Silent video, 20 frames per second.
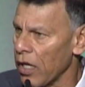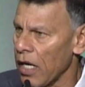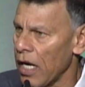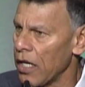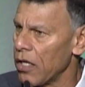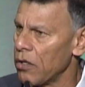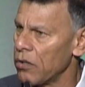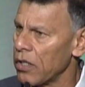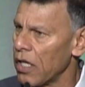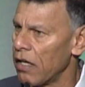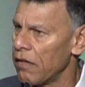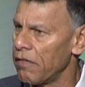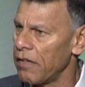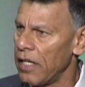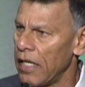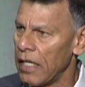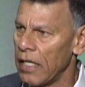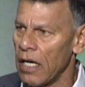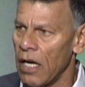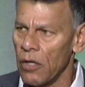I don't have
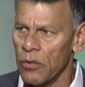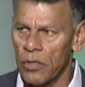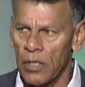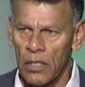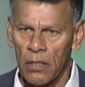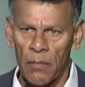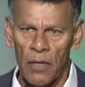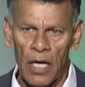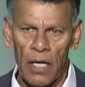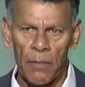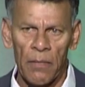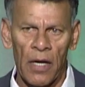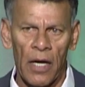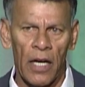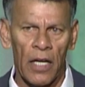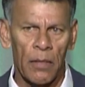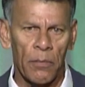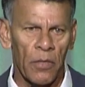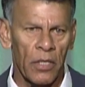any doubt in my mind,